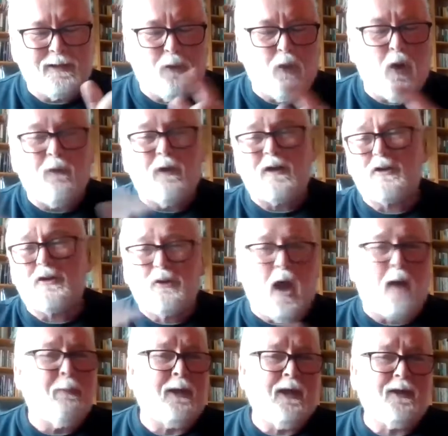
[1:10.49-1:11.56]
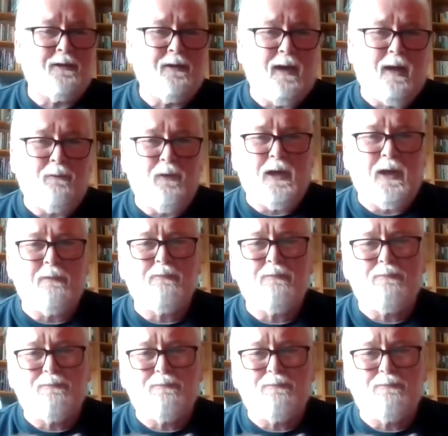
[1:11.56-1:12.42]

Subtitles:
COVID has dominated every